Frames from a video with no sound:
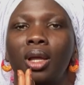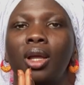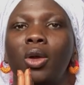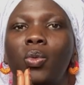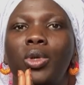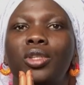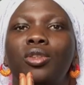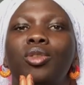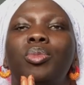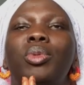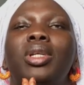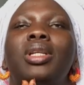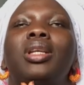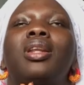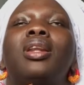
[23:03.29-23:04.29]
We should be
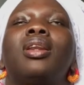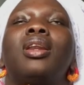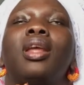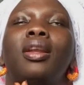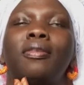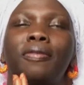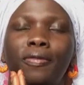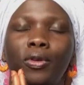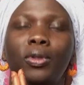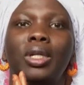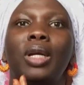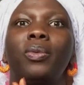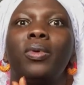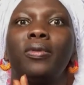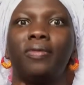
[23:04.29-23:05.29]
grateful
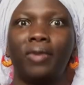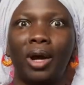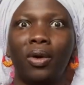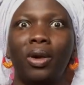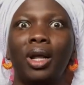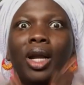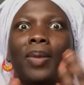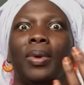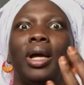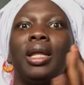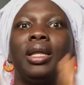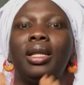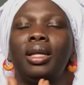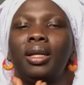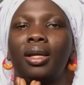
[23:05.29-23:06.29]
that we found out about
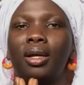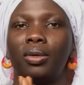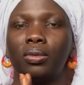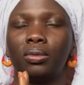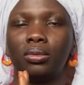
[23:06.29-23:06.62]
healing now.